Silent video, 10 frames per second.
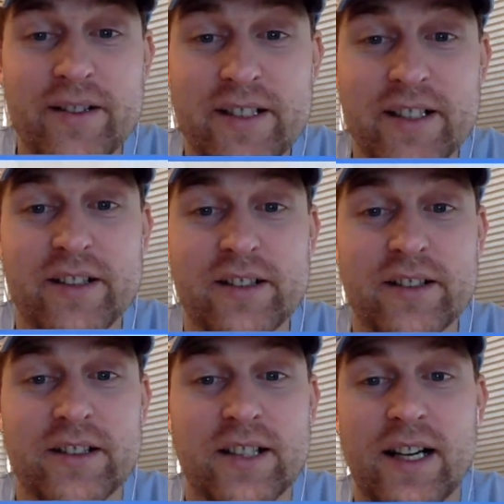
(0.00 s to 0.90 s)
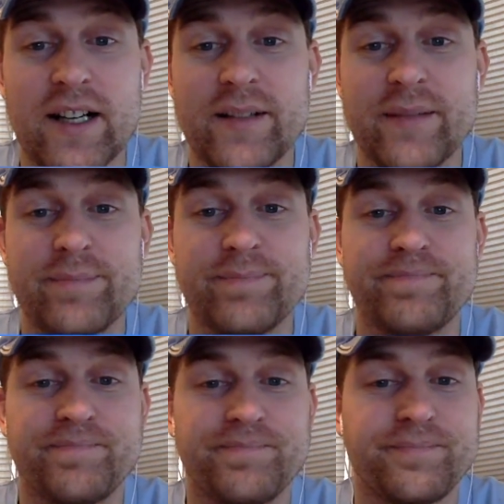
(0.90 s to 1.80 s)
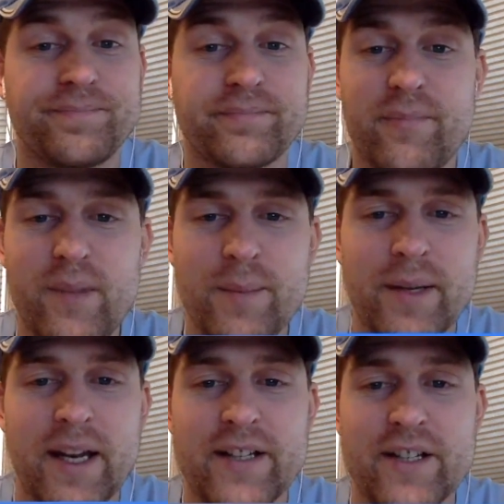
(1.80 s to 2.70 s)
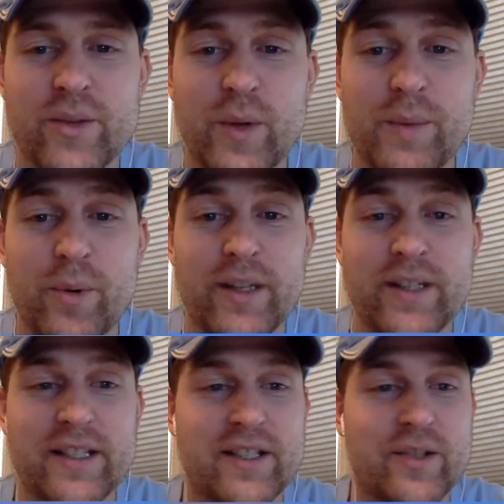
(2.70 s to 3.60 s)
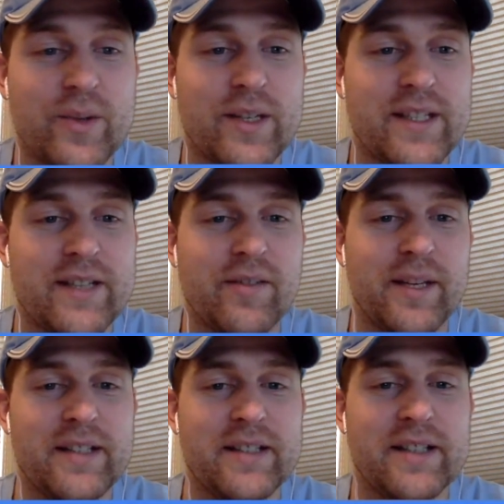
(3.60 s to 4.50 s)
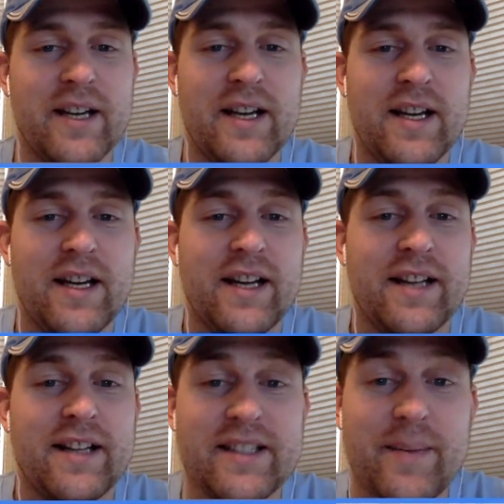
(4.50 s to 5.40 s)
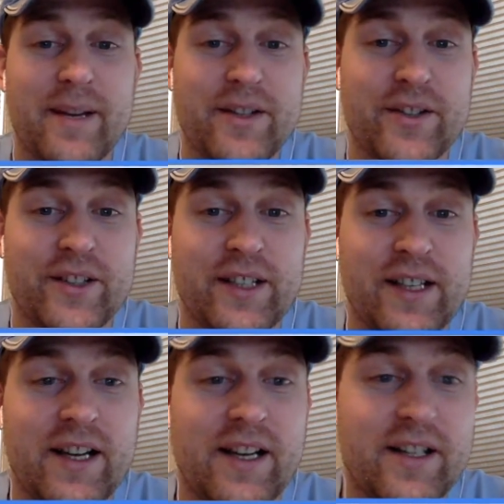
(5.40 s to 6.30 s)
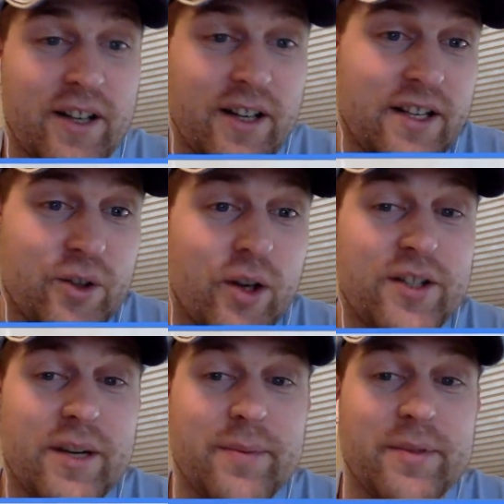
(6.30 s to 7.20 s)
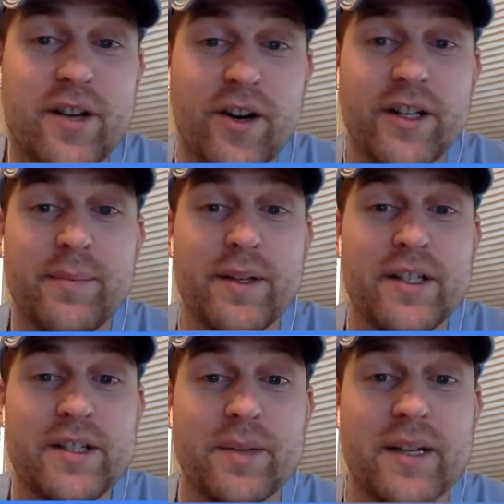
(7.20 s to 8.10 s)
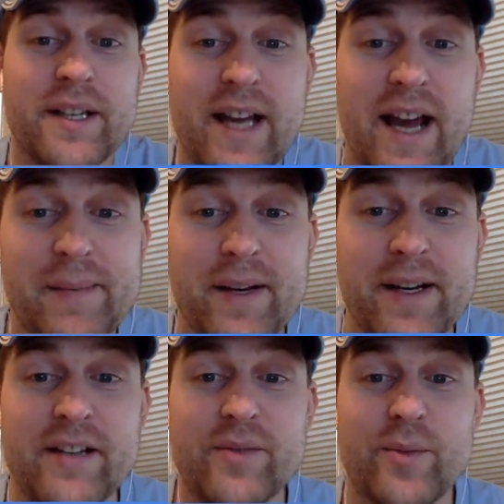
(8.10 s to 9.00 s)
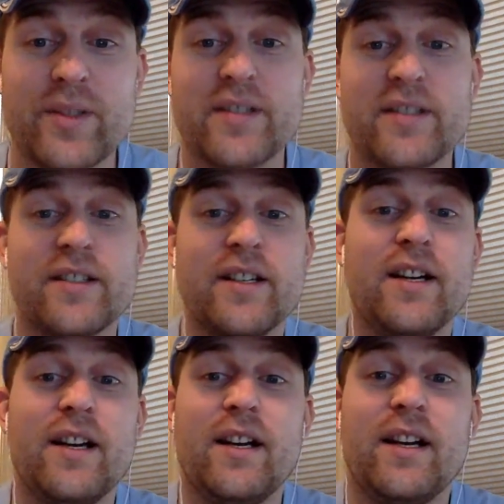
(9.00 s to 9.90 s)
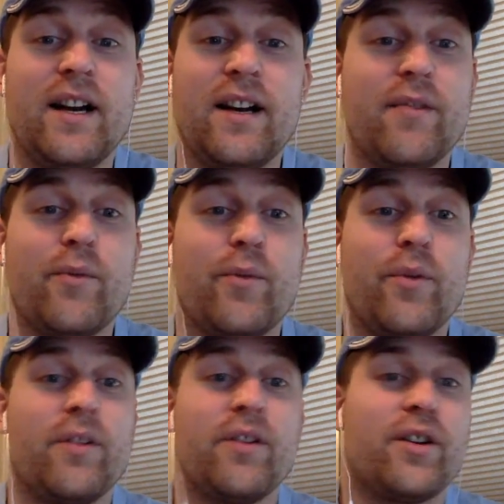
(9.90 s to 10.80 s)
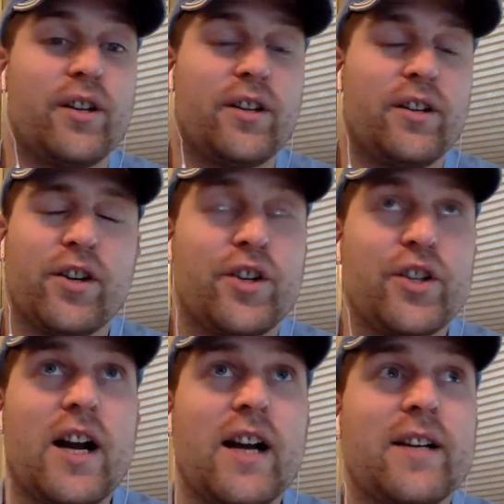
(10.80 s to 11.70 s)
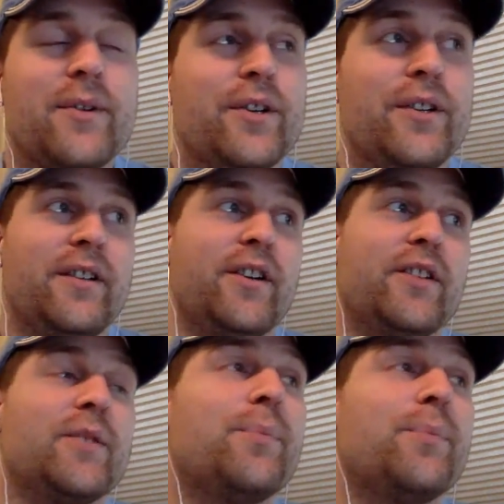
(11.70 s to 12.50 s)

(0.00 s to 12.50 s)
still. But yeah, just 3 points in his 27 minutes. And this game actually, again, Joel James started, but just played 9 minutes, which is you could have shocked, or you could have,